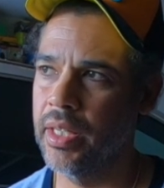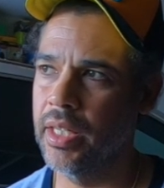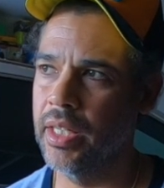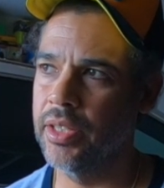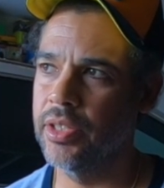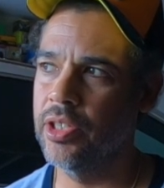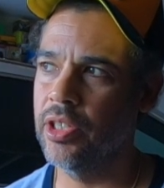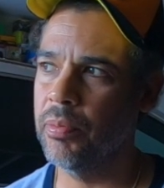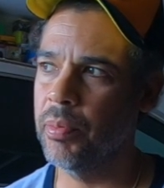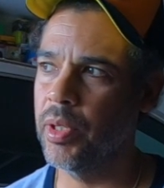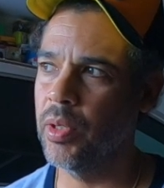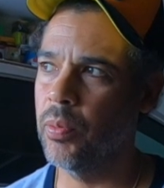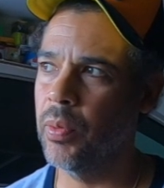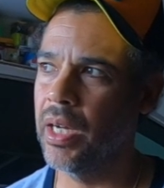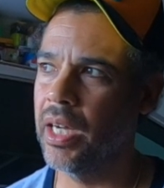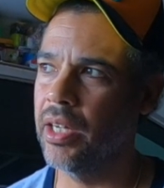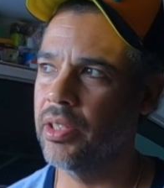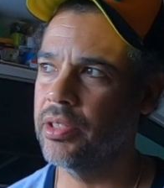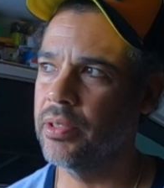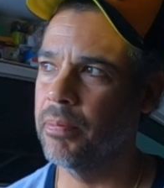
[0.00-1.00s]
it took me a
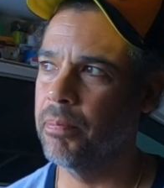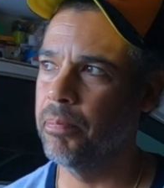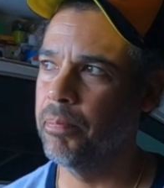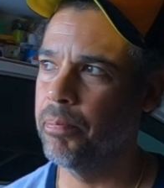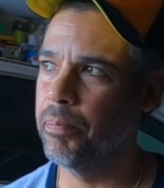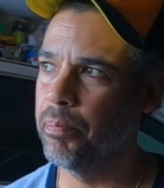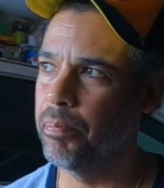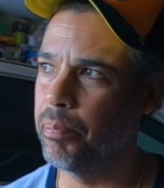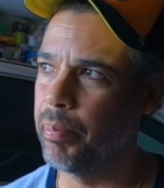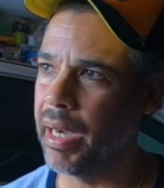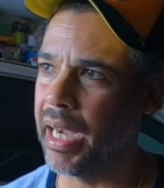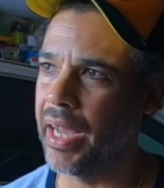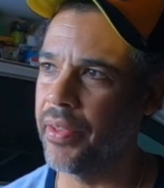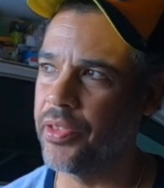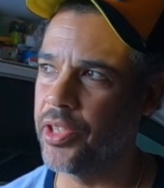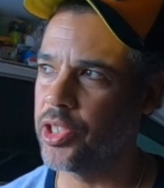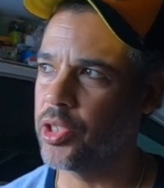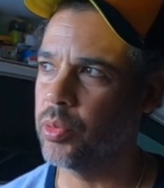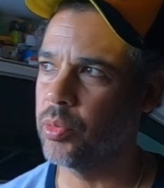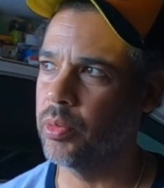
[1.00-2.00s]
while to buy
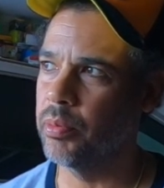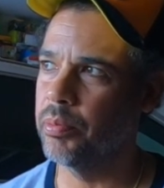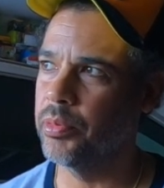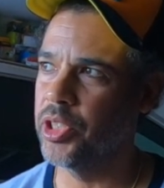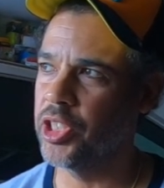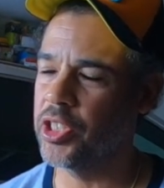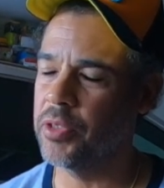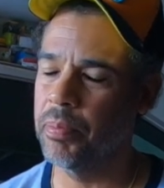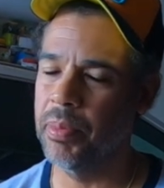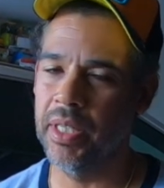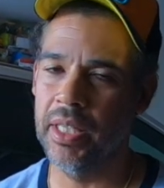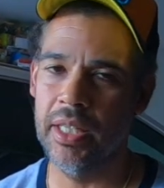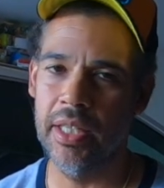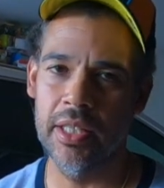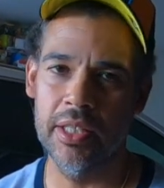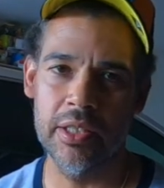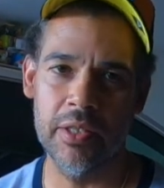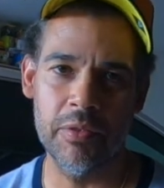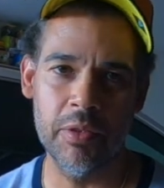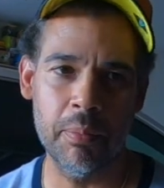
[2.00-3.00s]
this one just
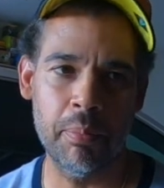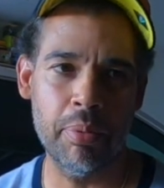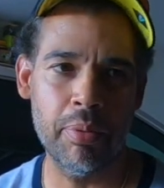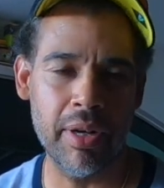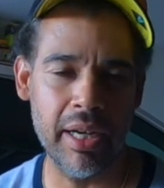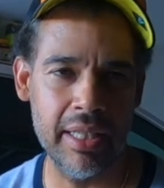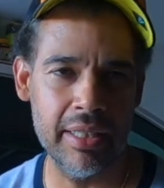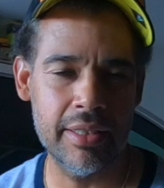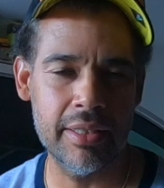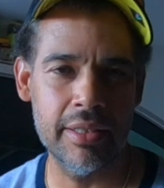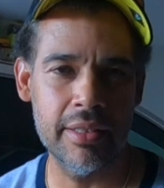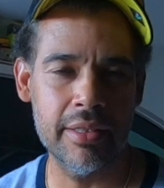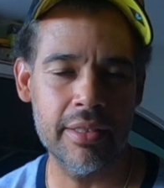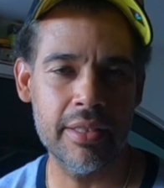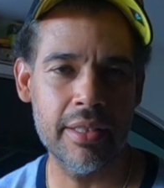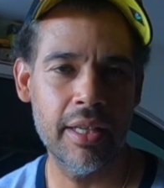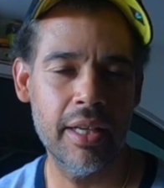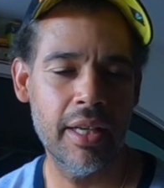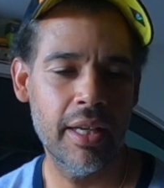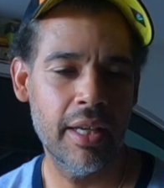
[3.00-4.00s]
because of the
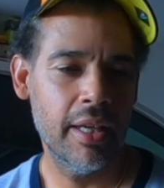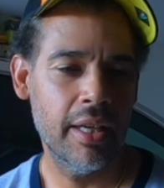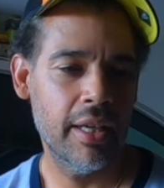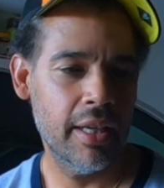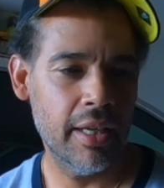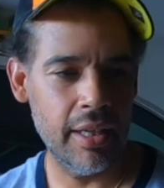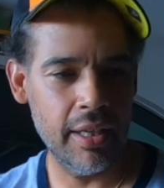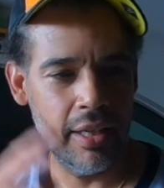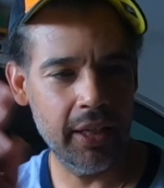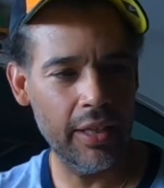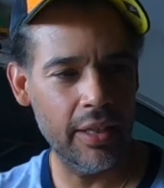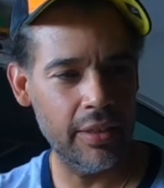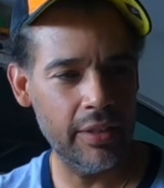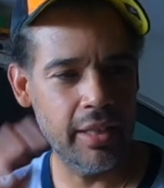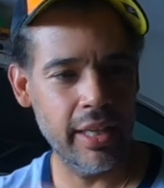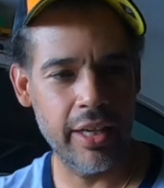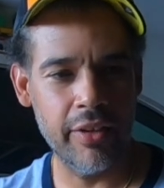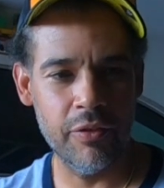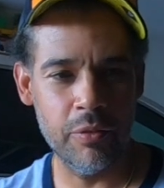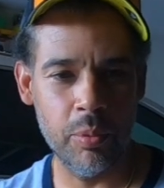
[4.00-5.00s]
prices uh,
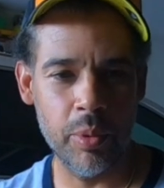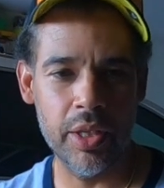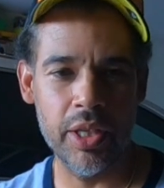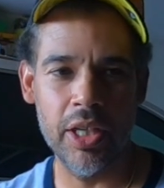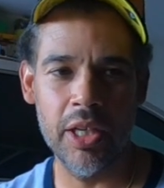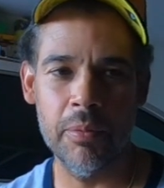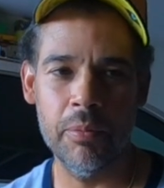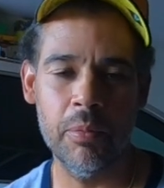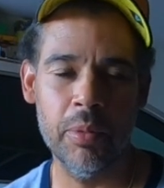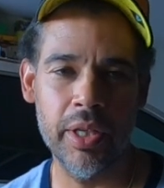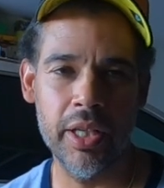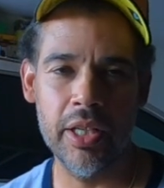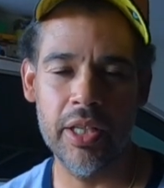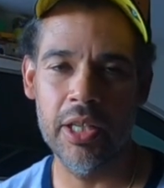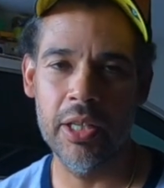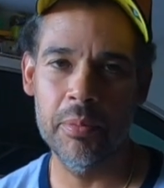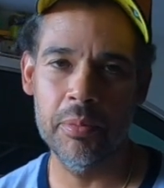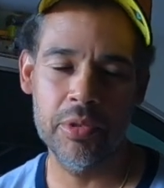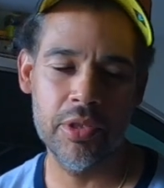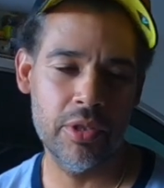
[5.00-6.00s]
that have went up when it
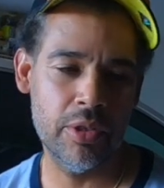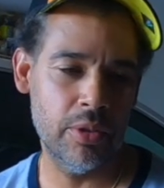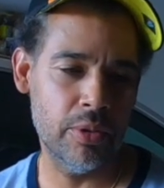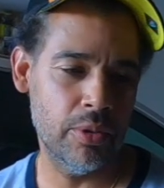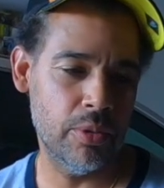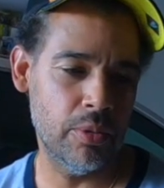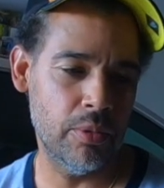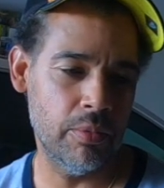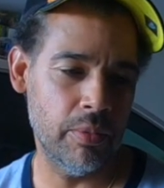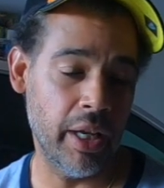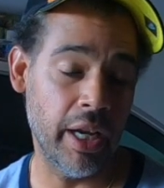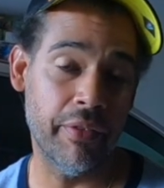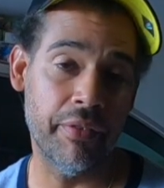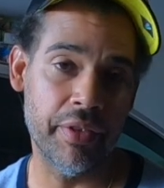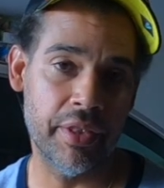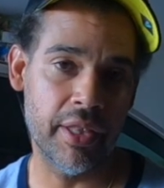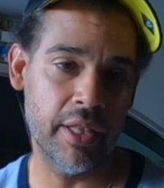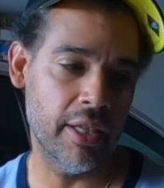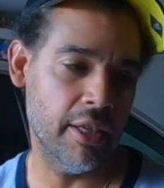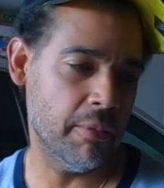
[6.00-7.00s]
comes to
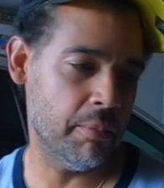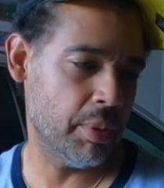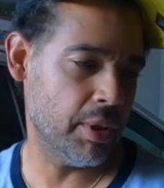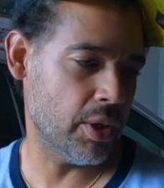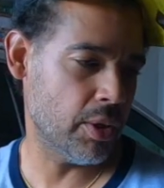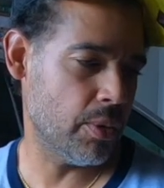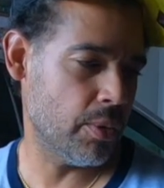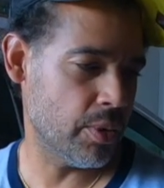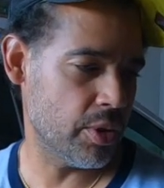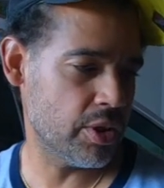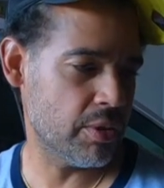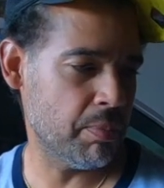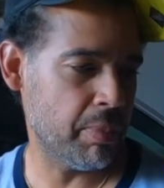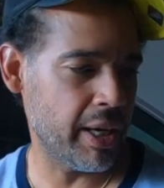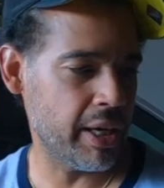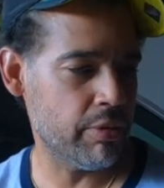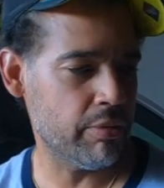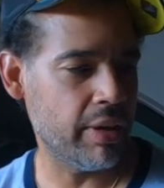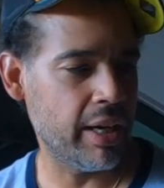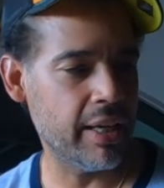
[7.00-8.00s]
everything, but of course
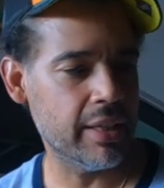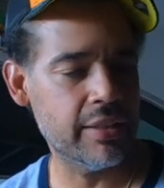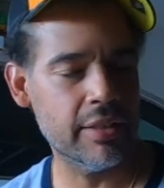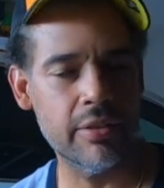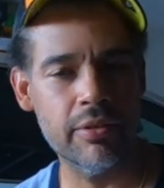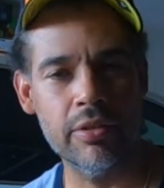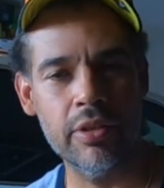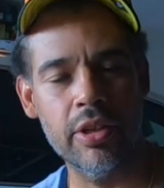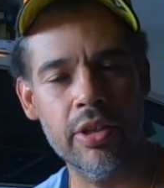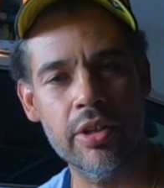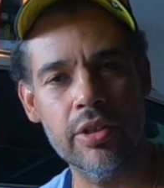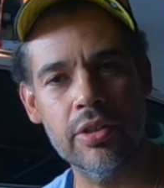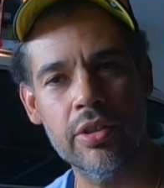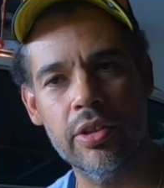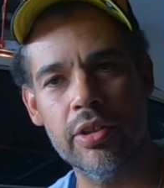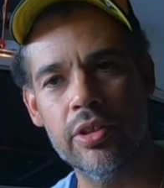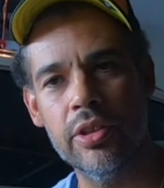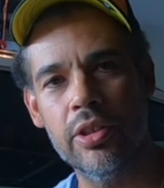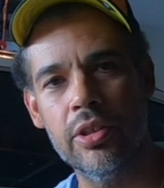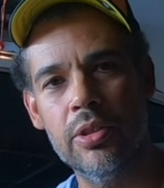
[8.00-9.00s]
bike racks are, are,
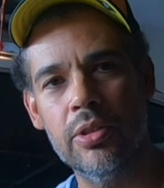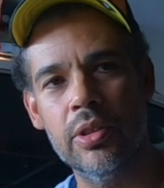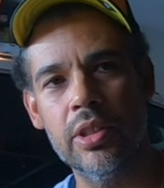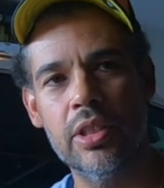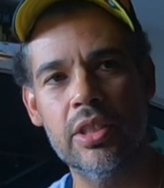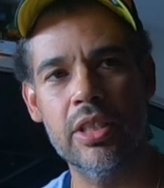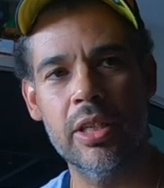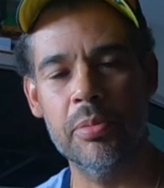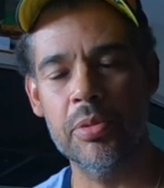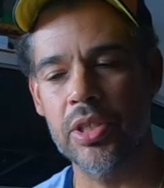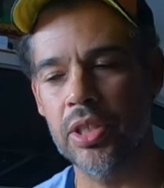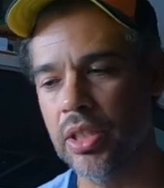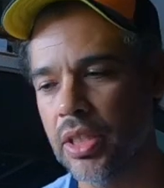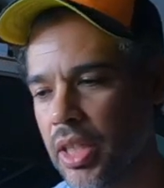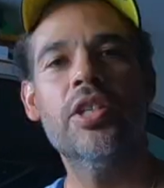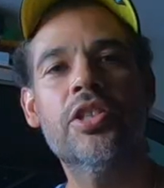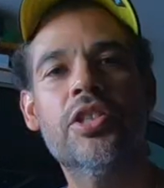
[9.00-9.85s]
are no exception.